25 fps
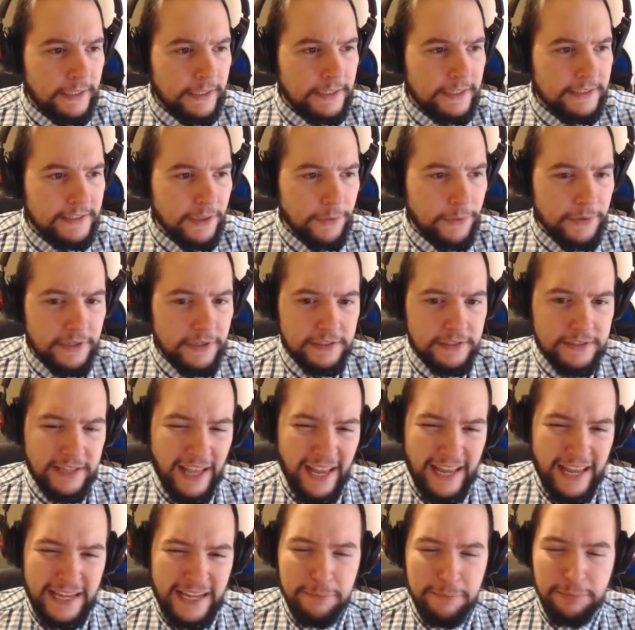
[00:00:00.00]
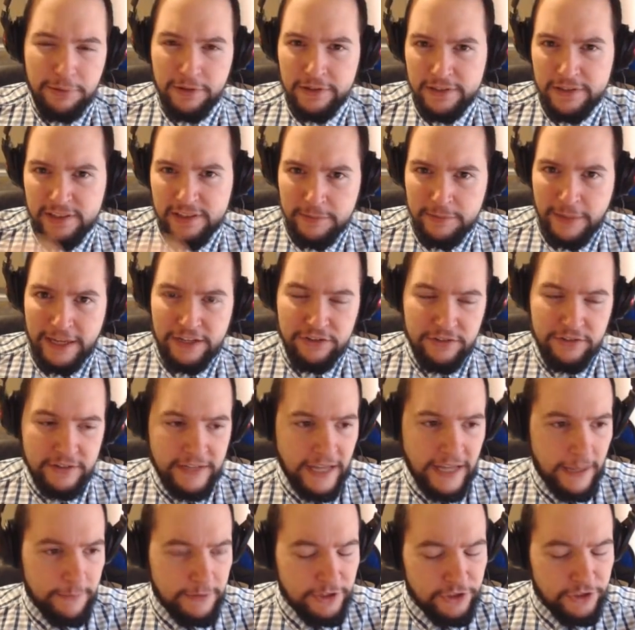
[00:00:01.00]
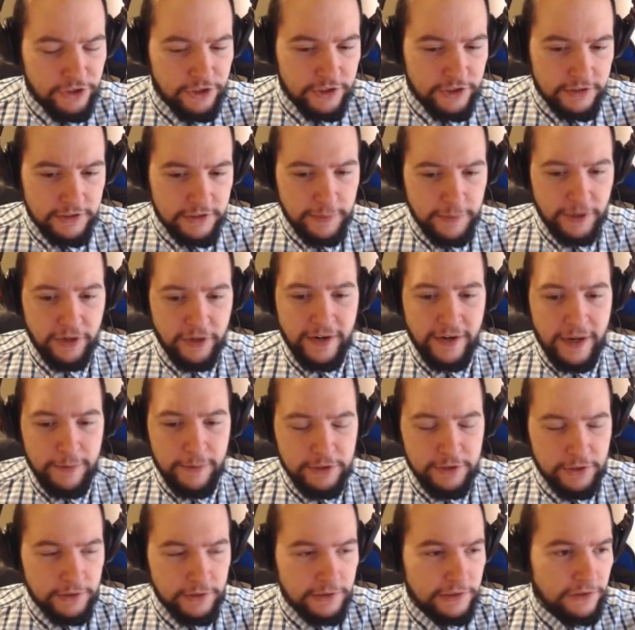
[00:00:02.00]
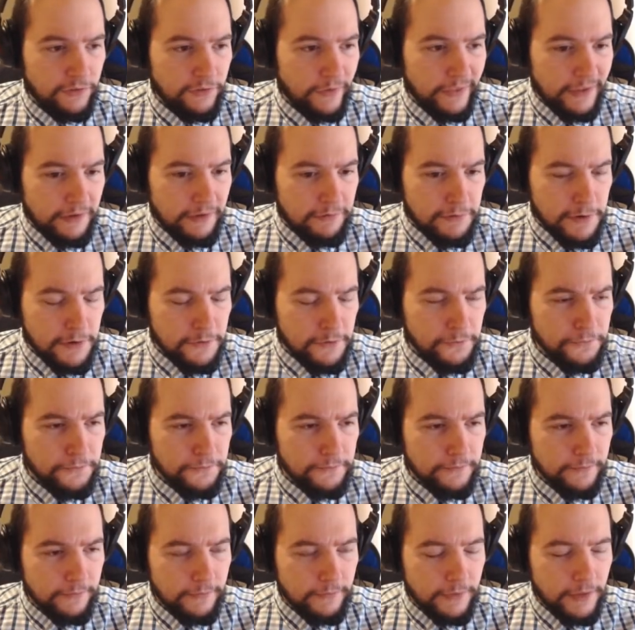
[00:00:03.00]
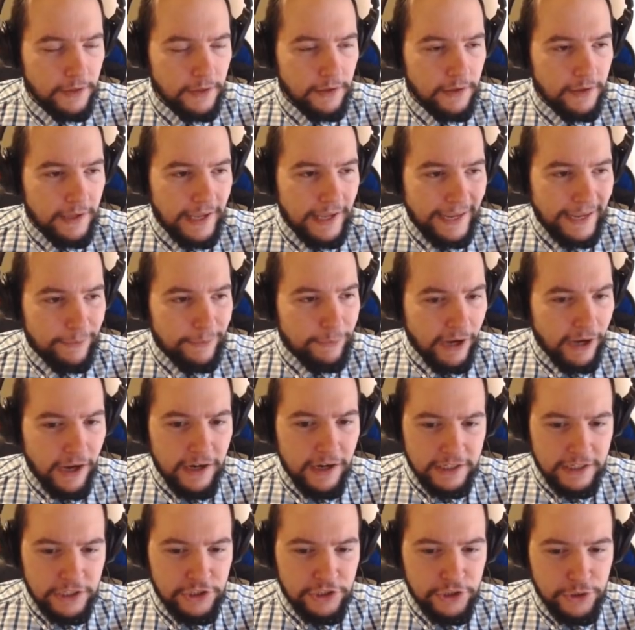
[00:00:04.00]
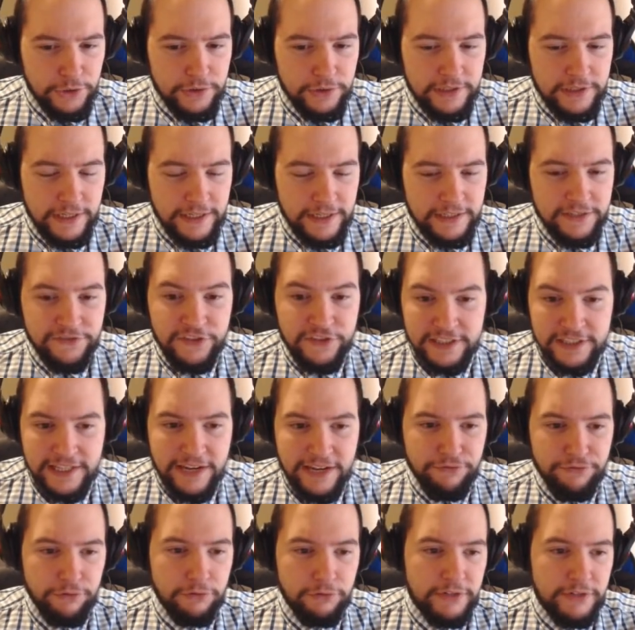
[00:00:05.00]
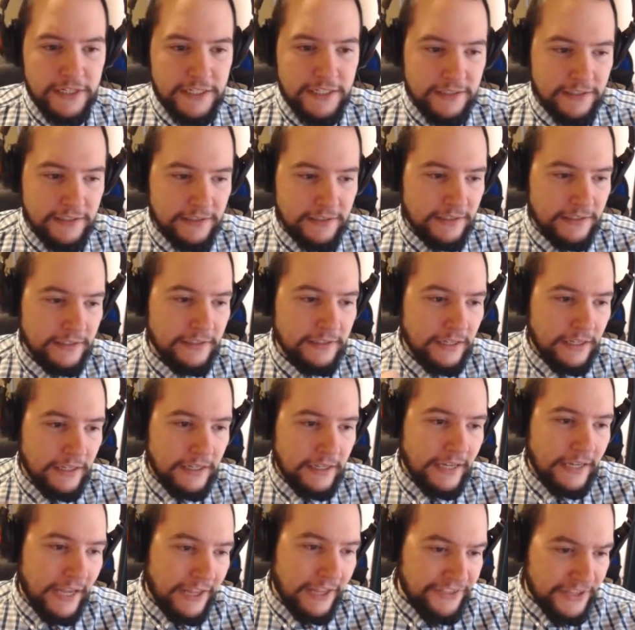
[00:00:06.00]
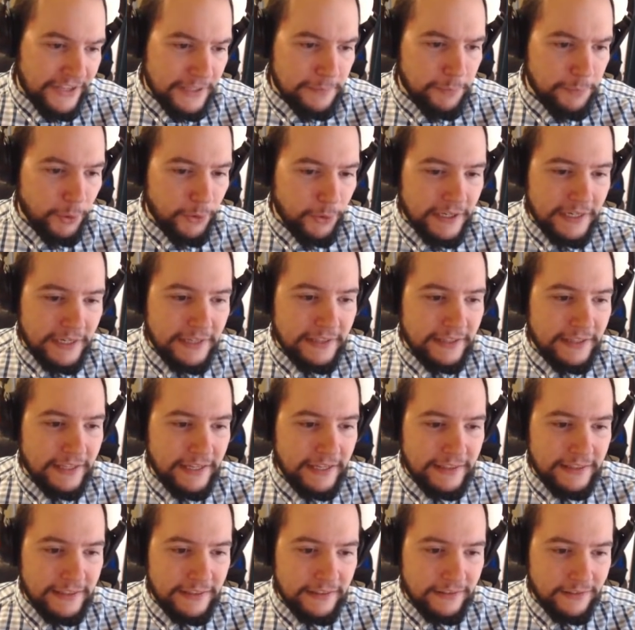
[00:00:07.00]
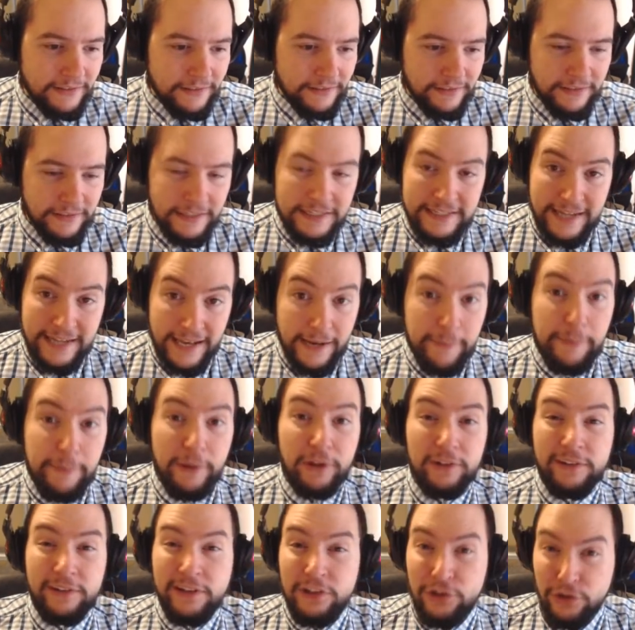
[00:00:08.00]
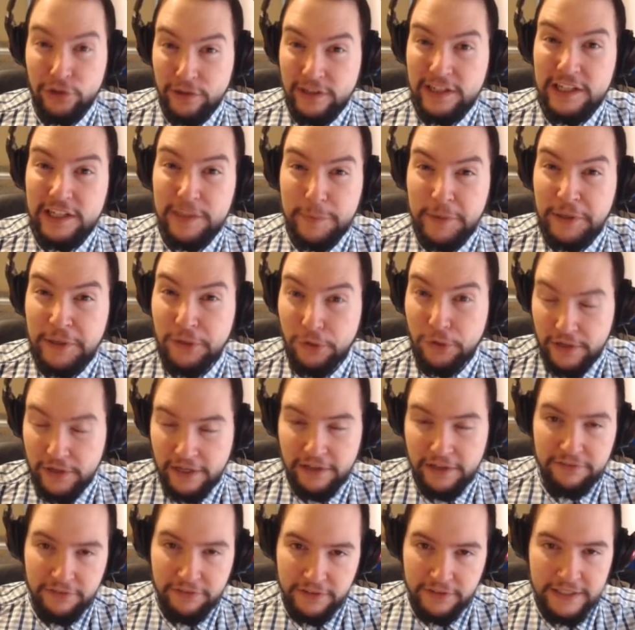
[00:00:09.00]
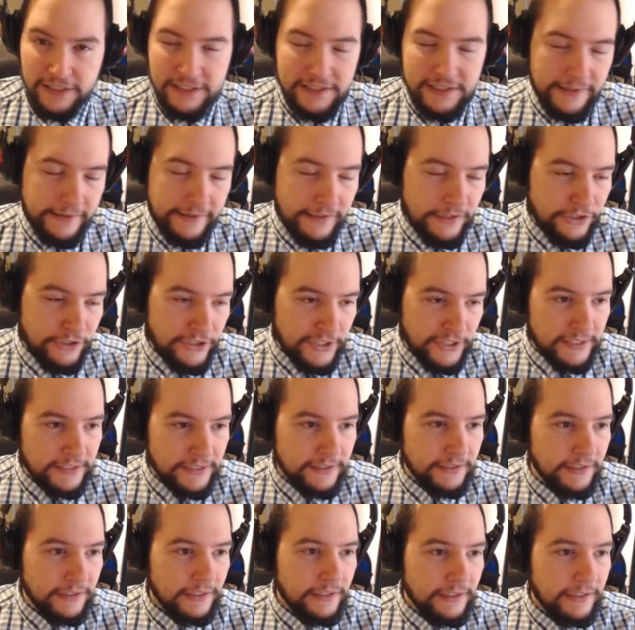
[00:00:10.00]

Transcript: So it's 8 plus some extra damage, depending on how many units are on that row. And we are going to choose this for several reasons. And at this point in the deck building, you need to be looking for these synergies.